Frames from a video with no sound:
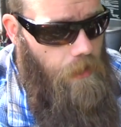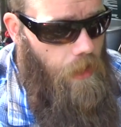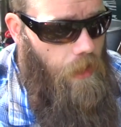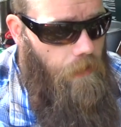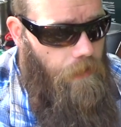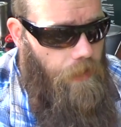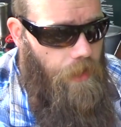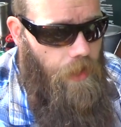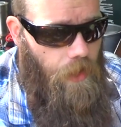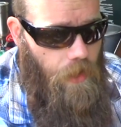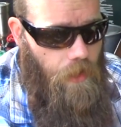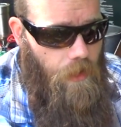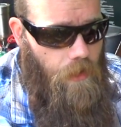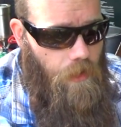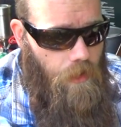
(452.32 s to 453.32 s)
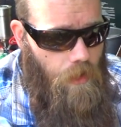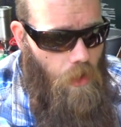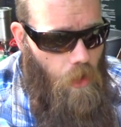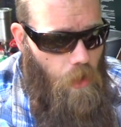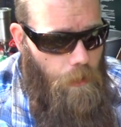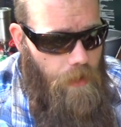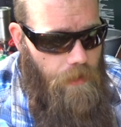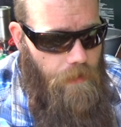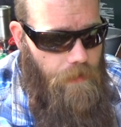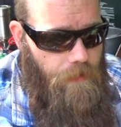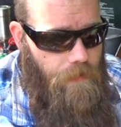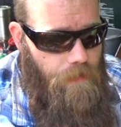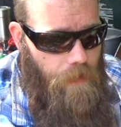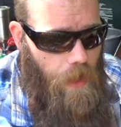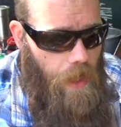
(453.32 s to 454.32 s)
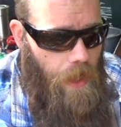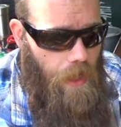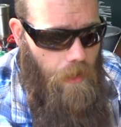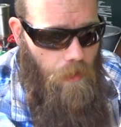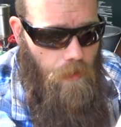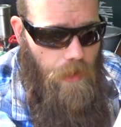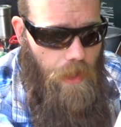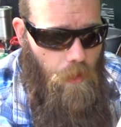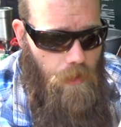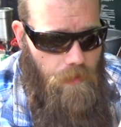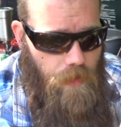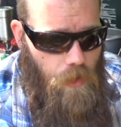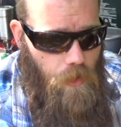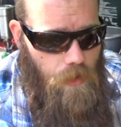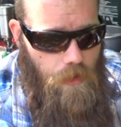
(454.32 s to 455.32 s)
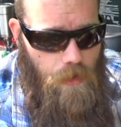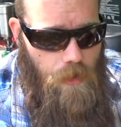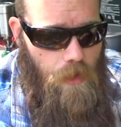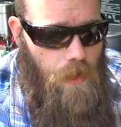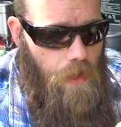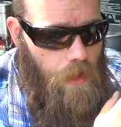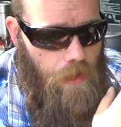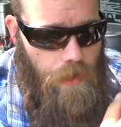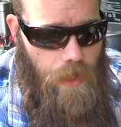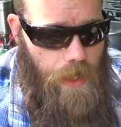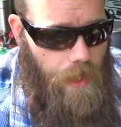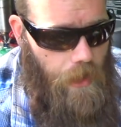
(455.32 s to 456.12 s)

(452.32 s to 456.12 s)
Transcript: of the Coleman liquid fuel that I